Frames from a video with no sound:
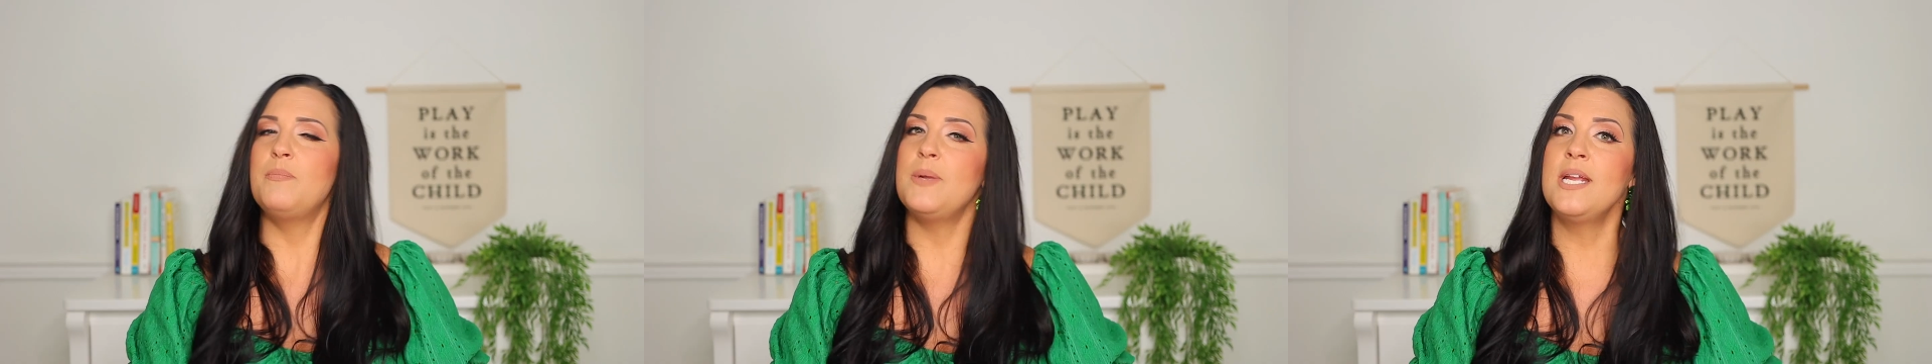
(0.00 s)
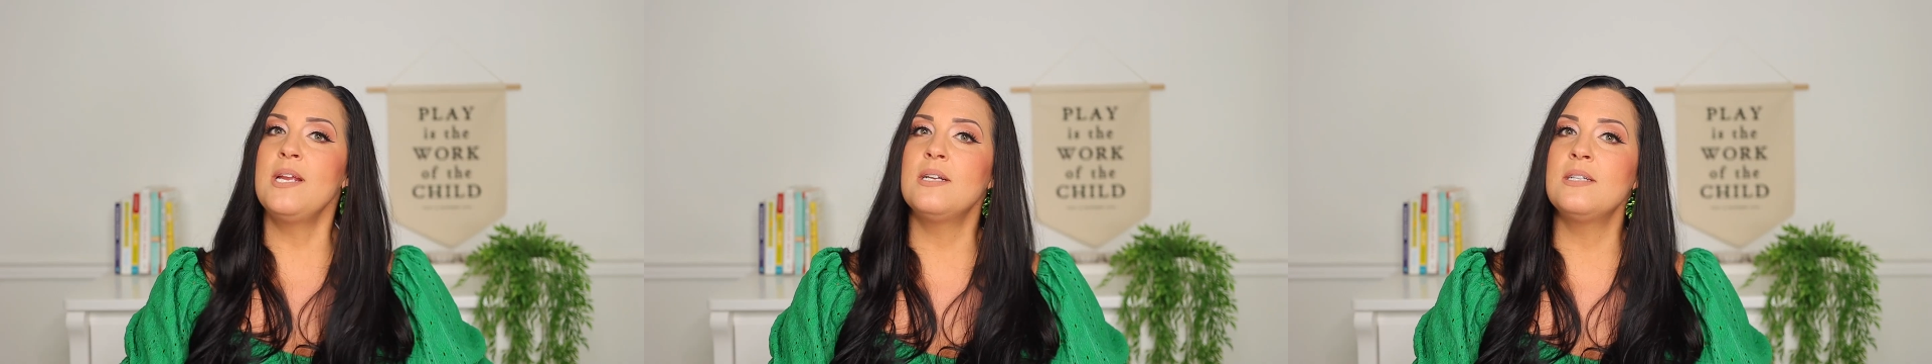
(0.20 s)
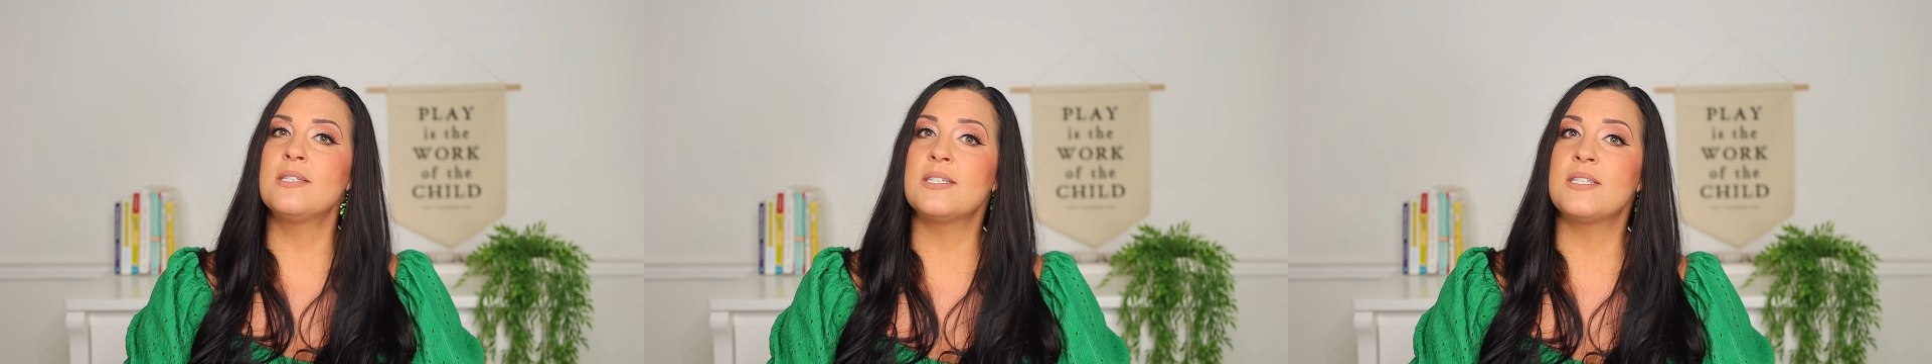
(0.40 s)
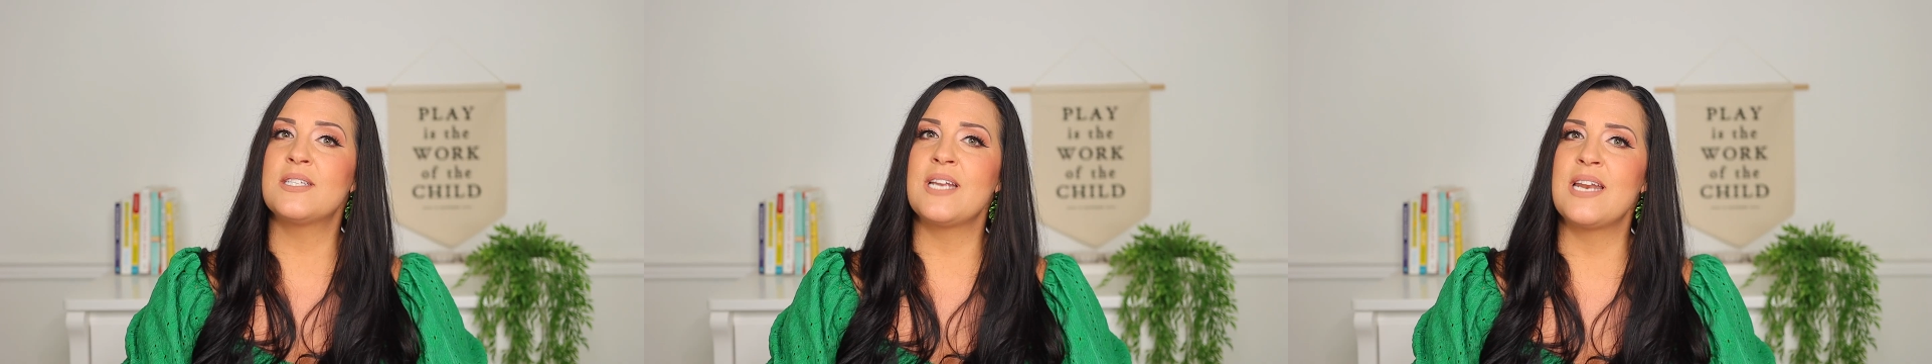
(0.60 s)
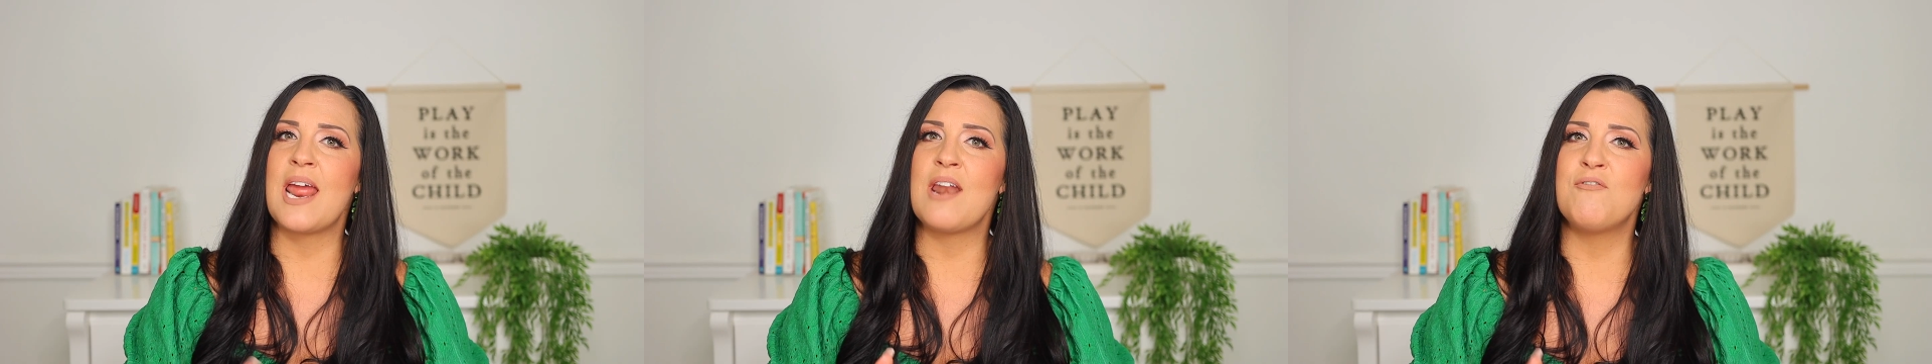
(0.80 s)
Being
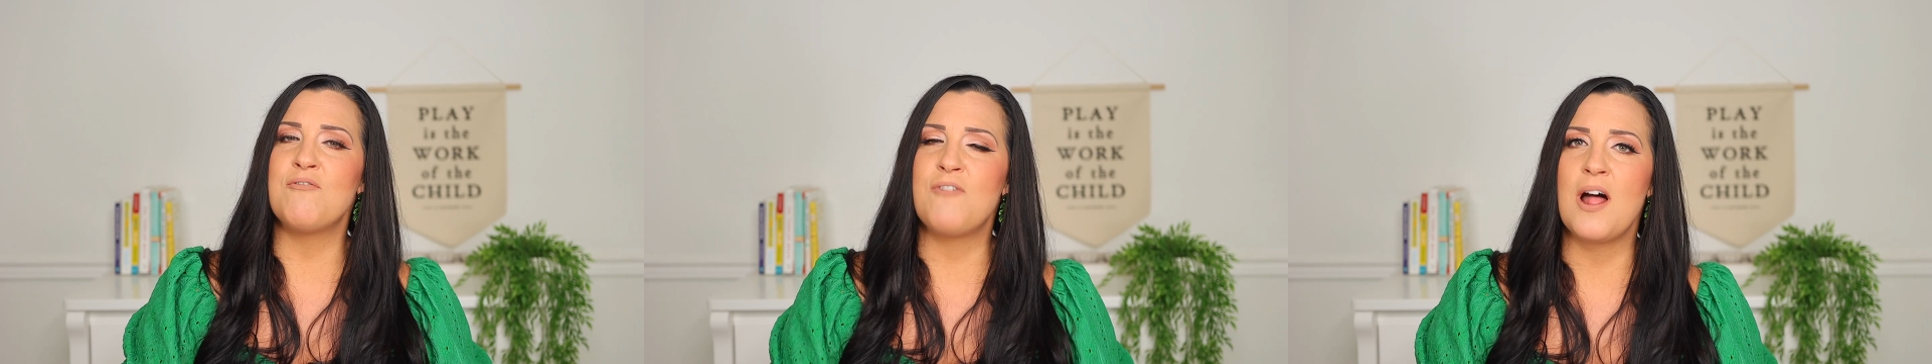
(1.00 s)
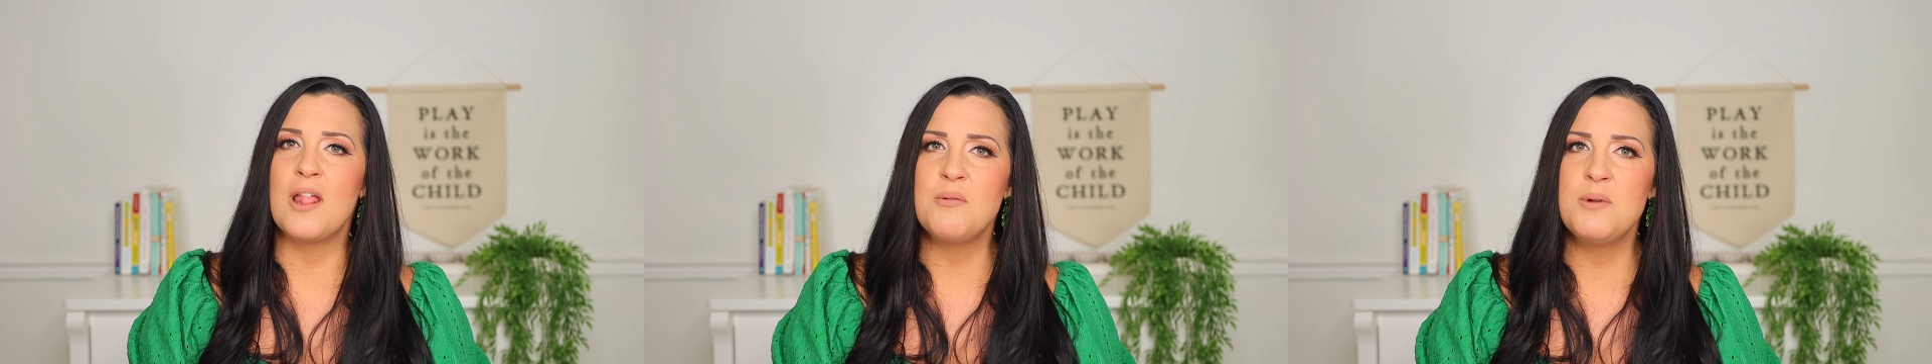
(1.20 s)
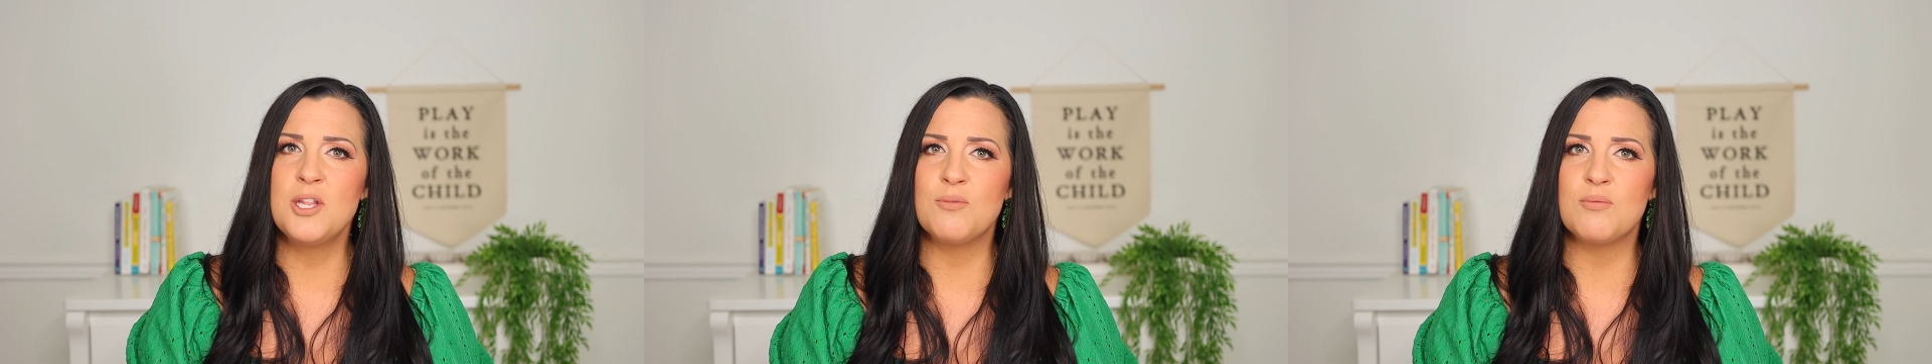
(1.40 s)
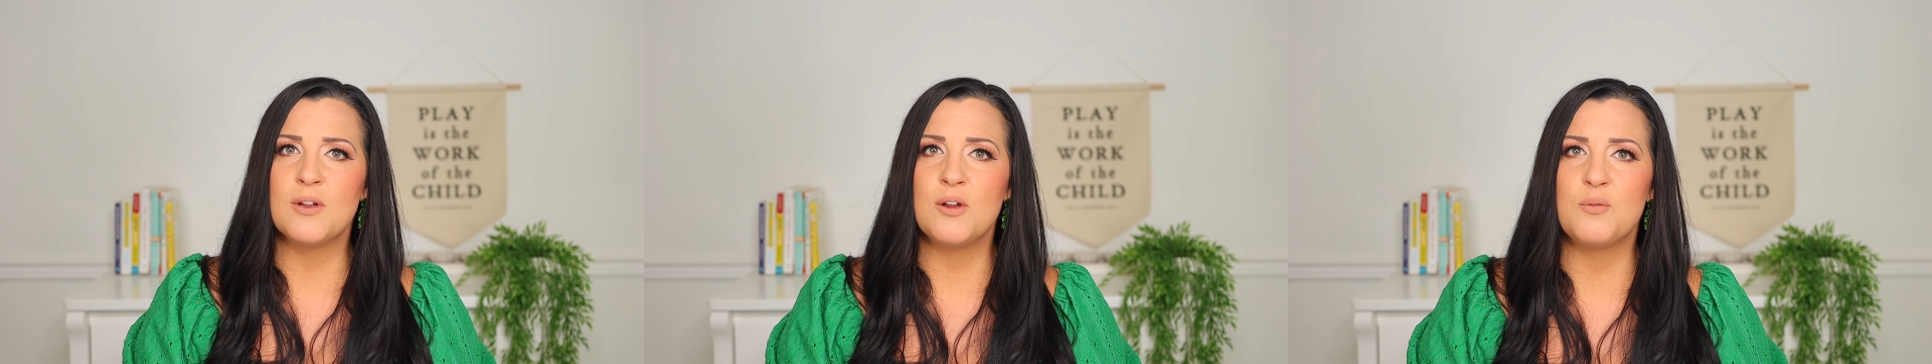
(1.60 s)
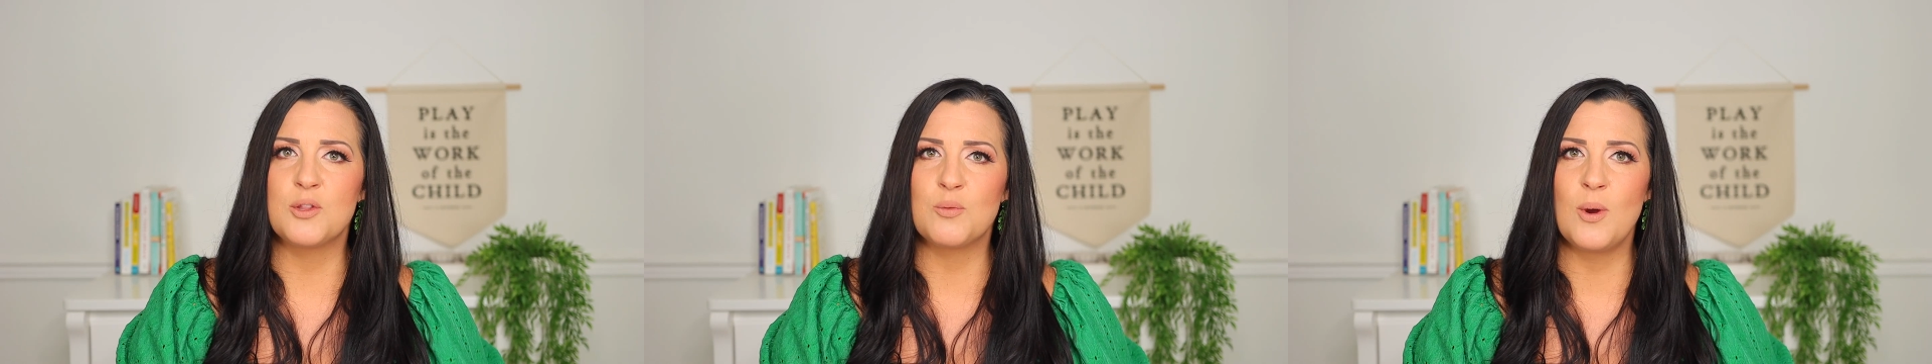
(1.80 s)
consistent and following
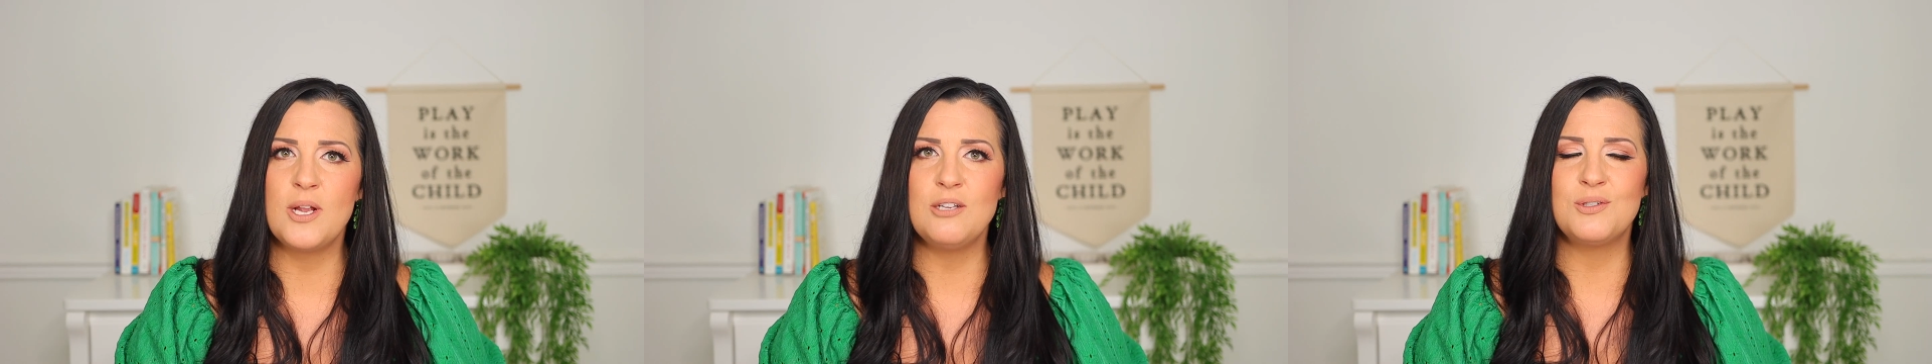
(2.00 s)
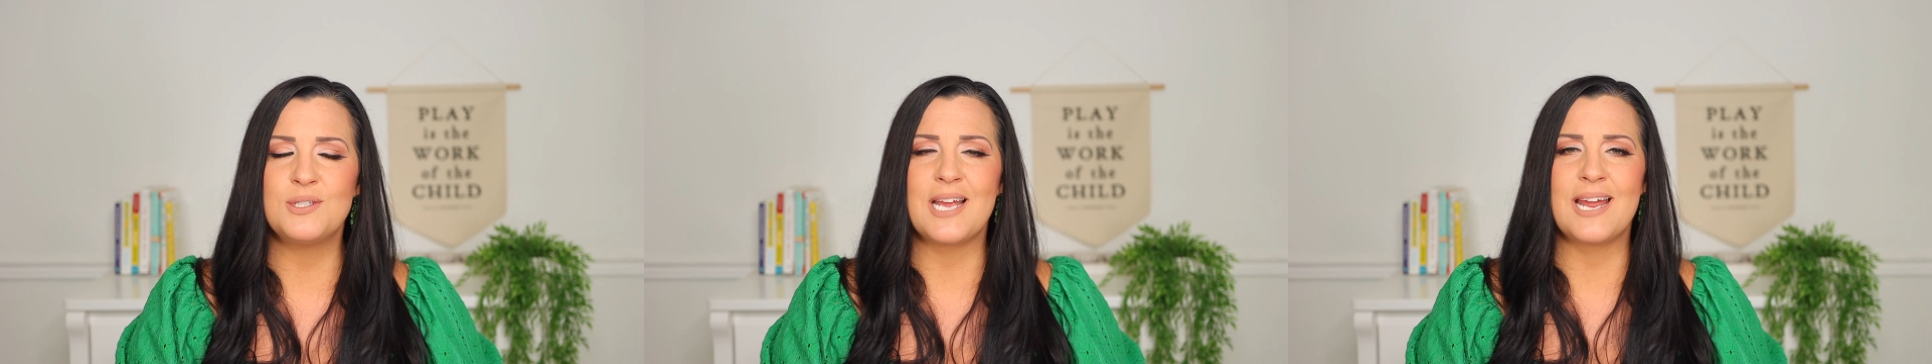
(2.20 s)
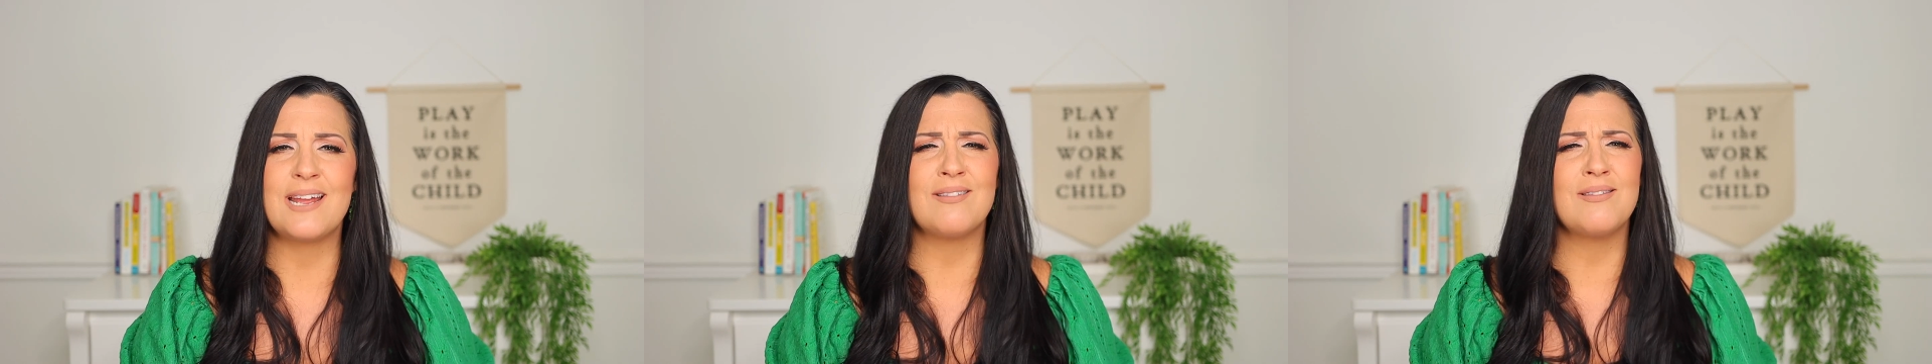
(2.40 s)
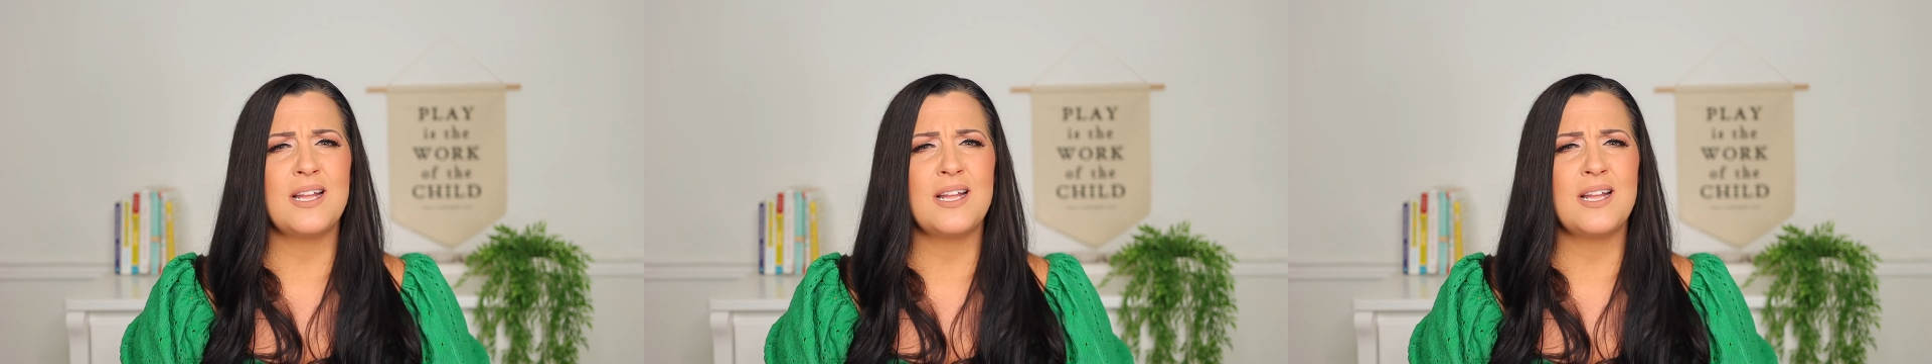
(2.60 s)
through with what you say